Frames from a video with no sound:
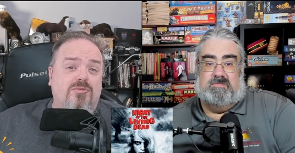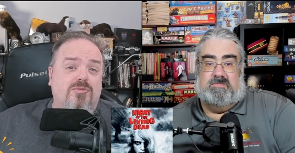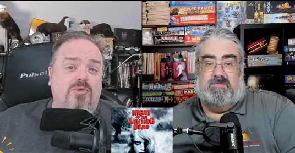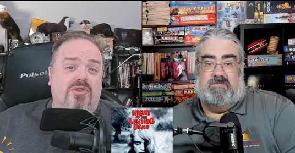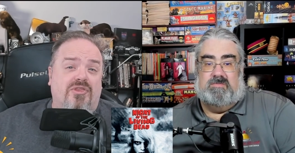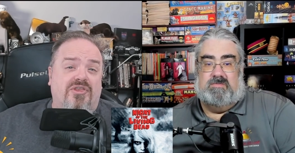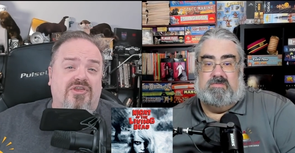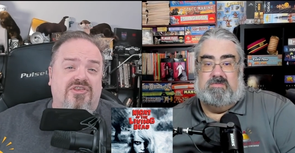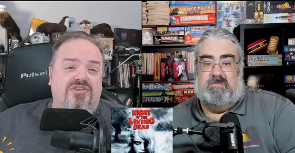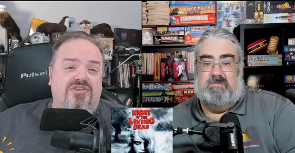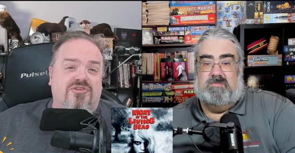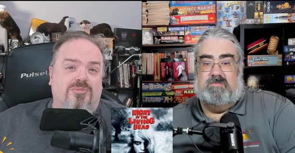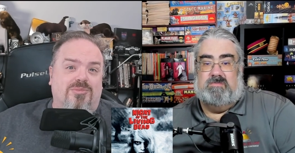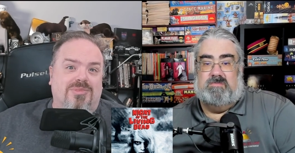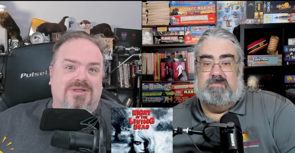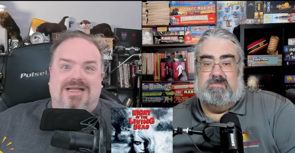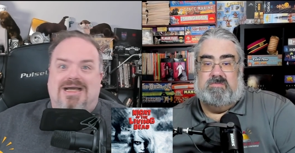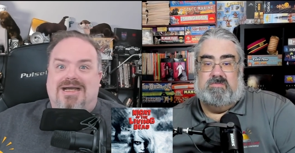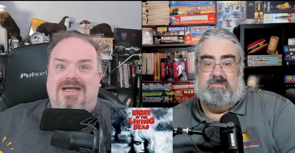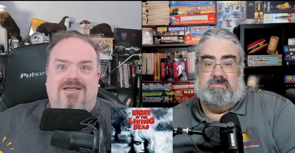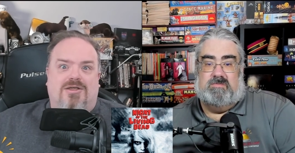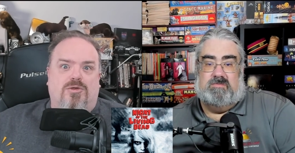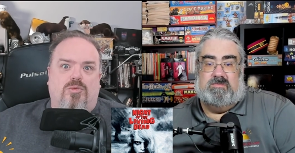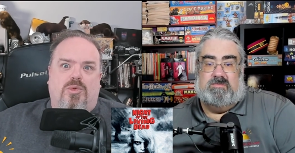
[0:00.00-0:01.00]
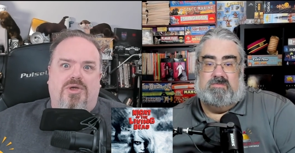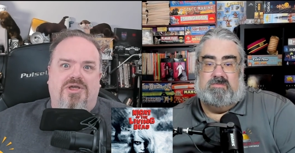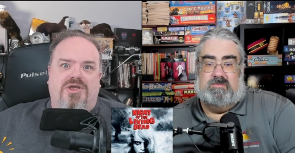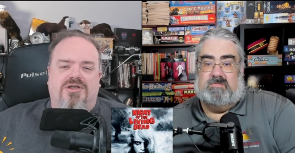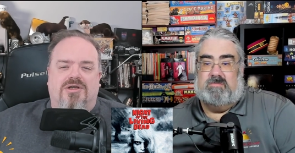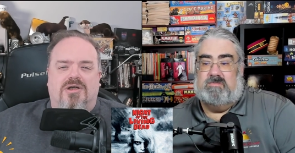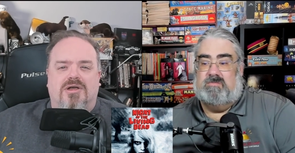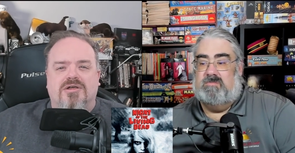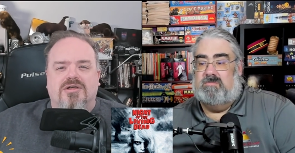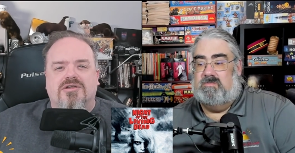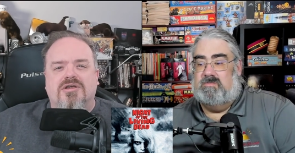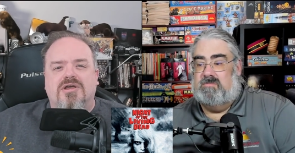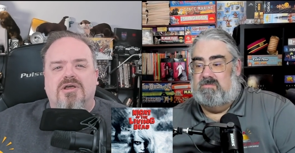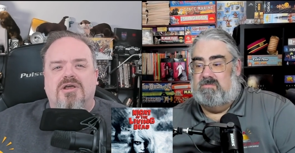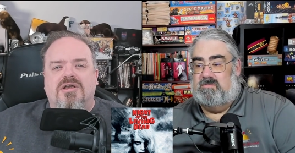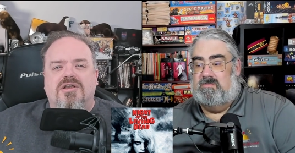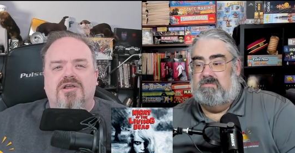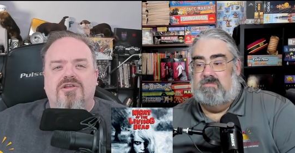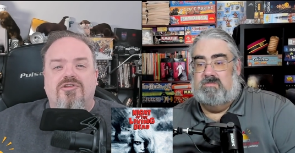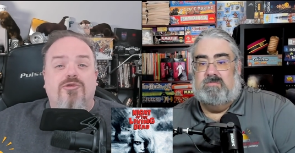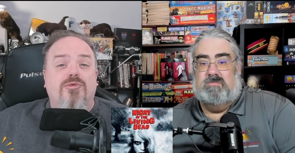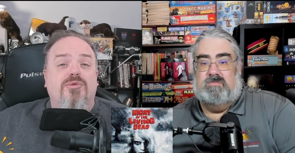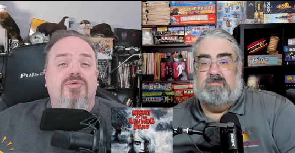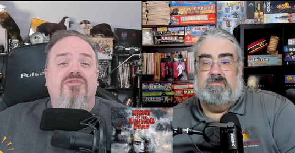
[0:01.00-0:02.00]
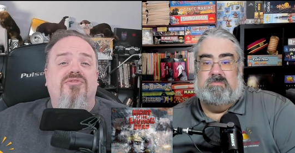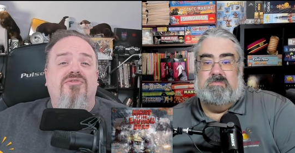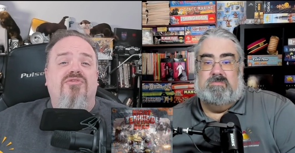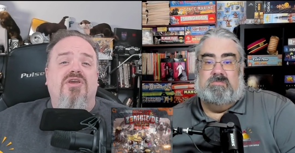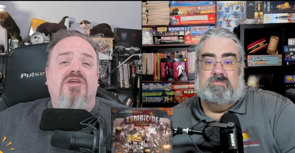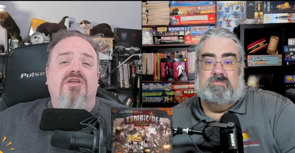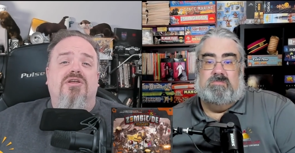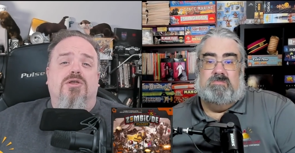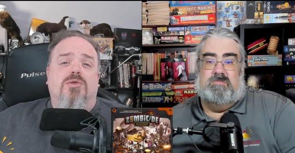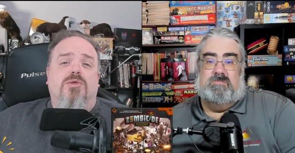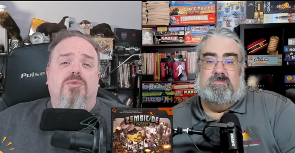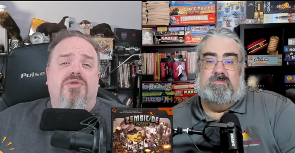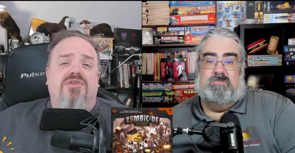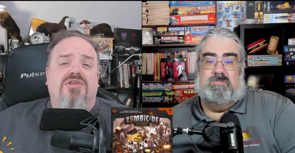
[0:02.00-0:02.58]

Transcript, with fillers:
Speaker 1: with its black and white art, to Invader with